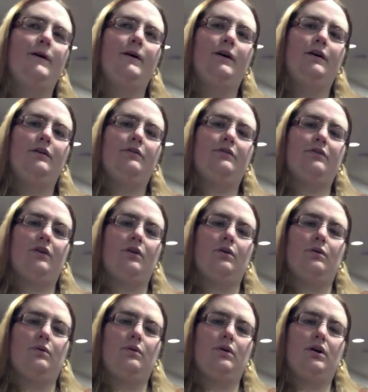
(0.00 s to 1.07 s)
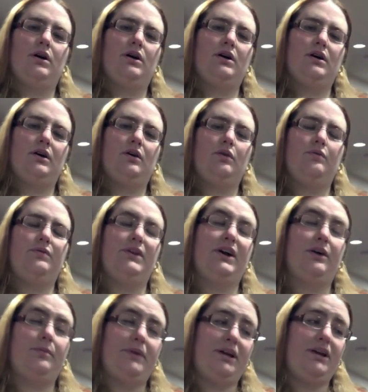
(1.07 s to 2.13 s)
So hopefully
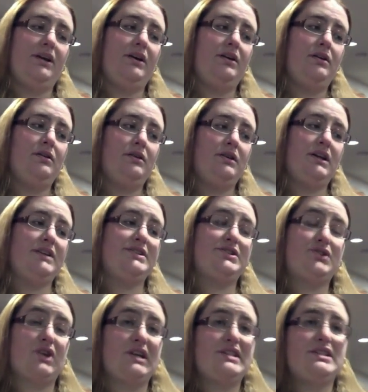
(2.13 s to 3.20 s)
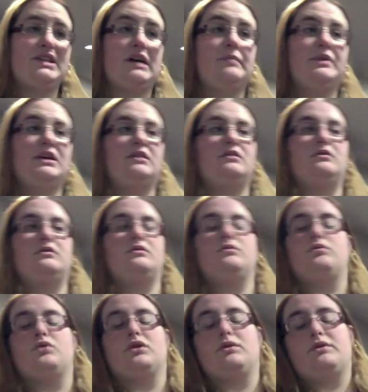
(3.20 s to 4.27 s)
I'll be less stressed. I mean,
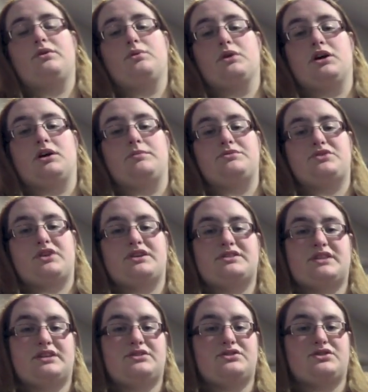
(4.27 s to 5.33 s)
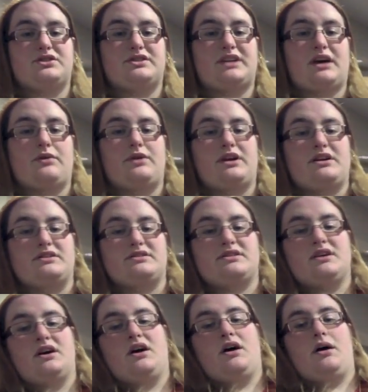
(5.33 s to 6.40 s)
with work comes stress. That's just how it
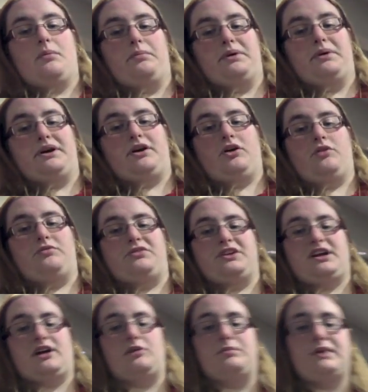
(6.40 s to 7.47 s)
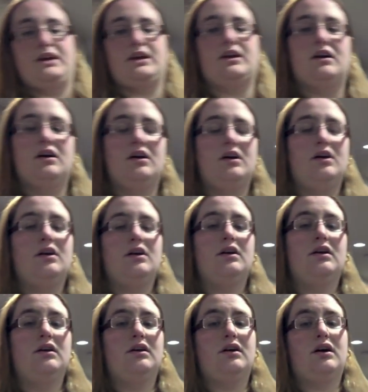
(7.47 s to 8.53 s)
is. But hopefully I'll be
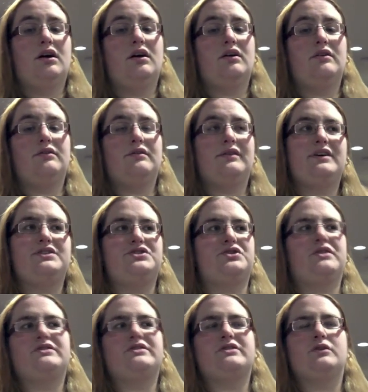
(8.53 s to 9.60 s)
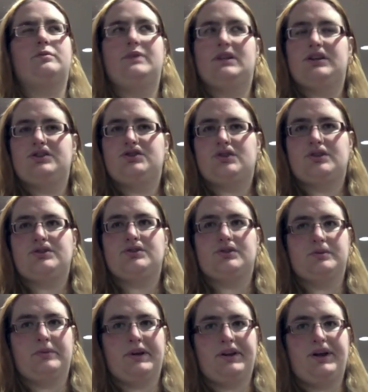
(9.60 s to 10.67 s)
less stressed. There'll be less stressors
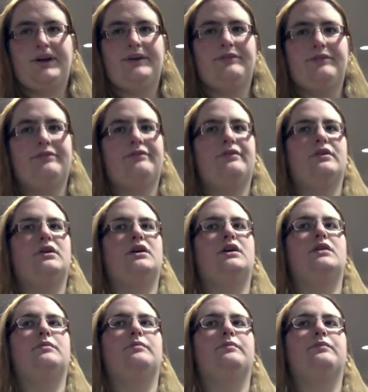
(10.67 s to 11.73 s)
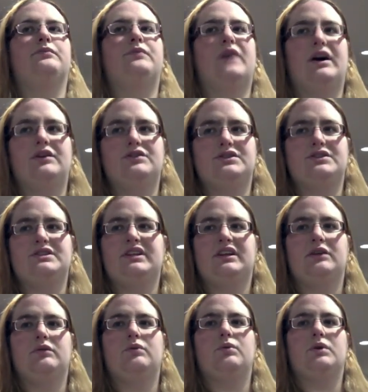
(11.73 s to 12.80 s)
in my life, not just dealing
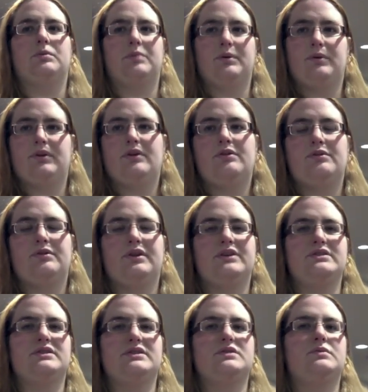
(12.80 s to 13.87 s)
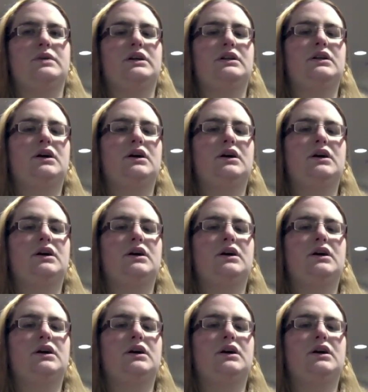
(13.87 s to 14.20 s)
with work, but with other things as well.